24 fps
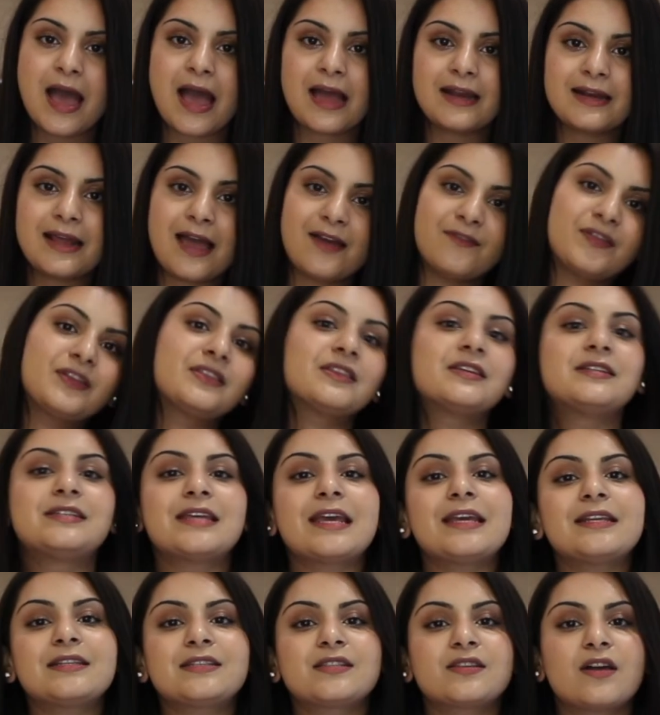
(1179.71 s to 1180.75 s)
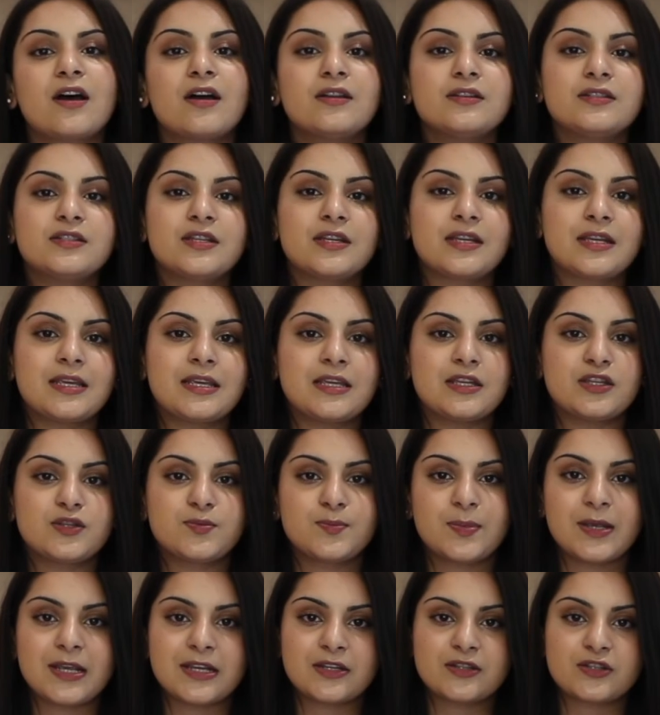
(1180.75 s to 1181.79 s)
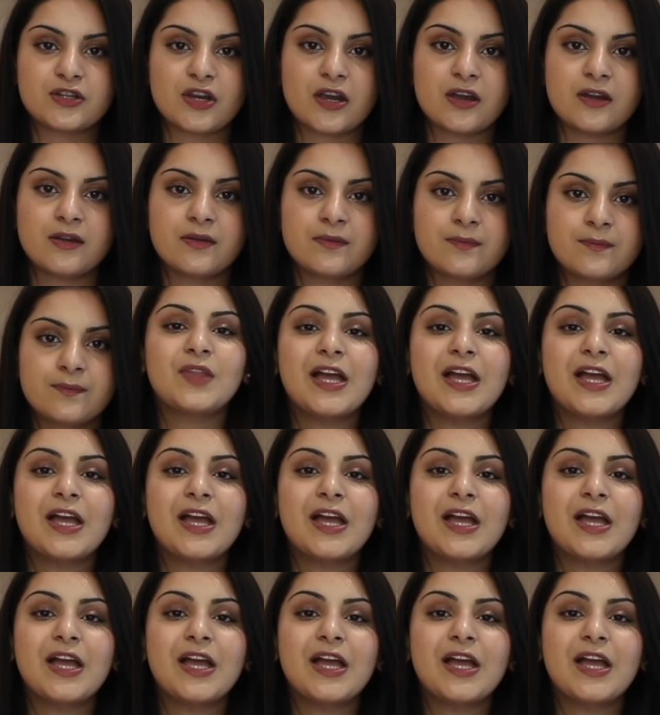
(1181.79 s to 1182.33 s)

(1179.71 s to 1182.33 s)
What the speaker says: and having the dates under each picture.